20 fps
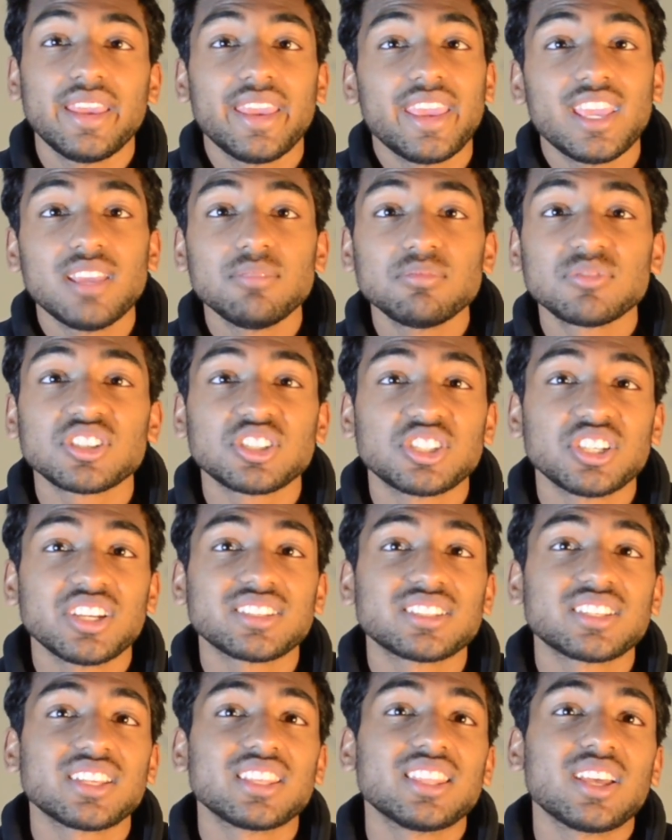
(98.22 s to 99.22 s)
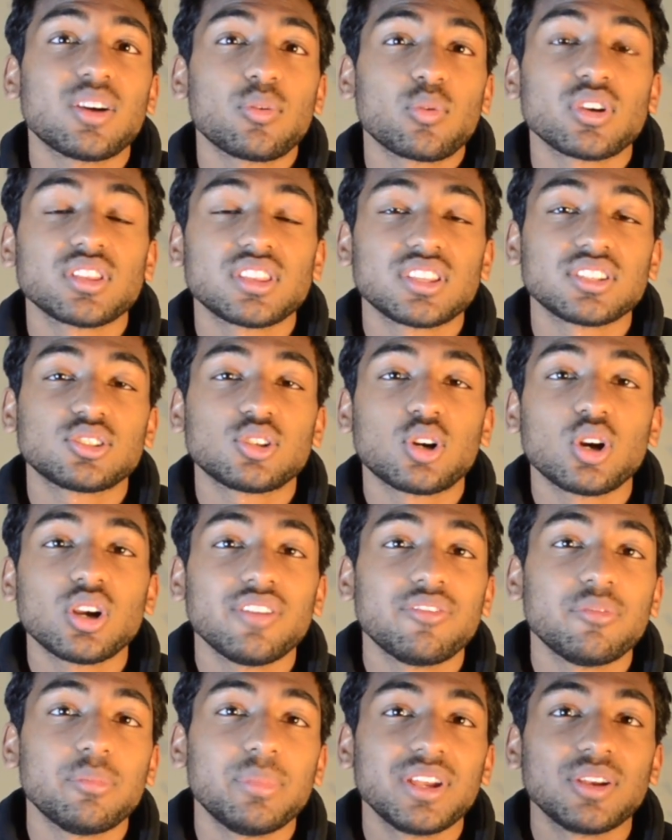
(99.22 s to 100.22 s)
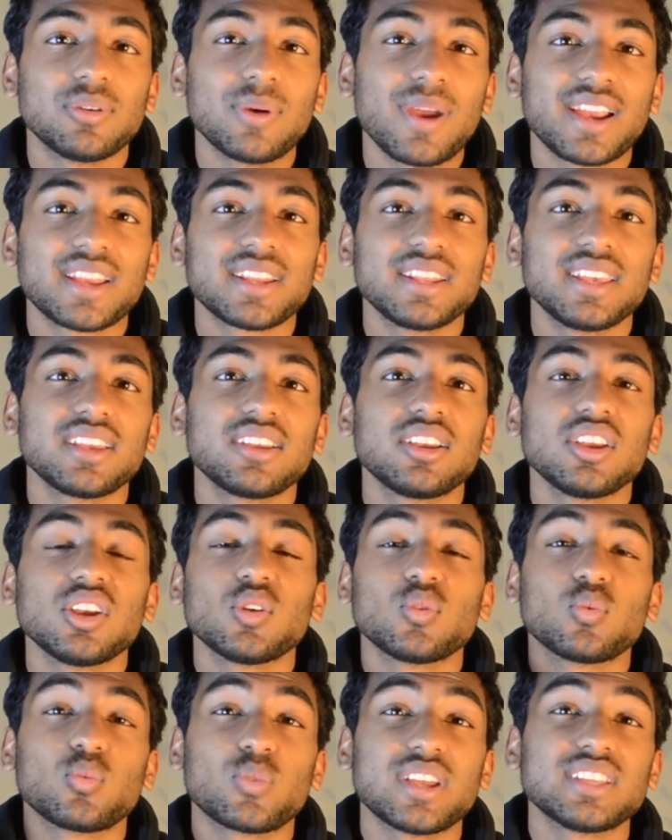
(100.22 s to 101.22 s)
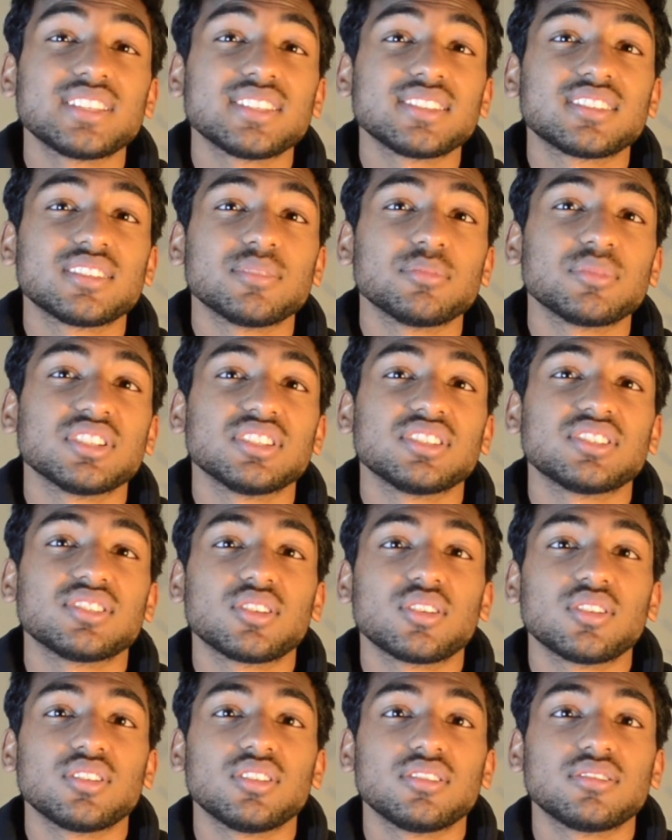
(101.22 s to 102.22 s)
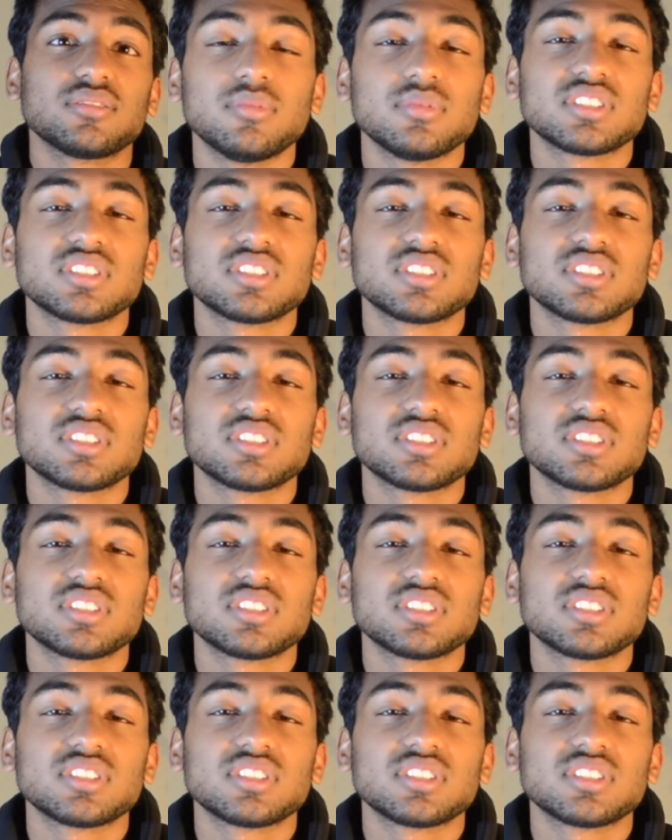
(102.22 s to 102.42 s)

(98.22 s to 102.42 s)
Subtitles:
Him suggesting that we're at the start of a big reckoning raises some concern.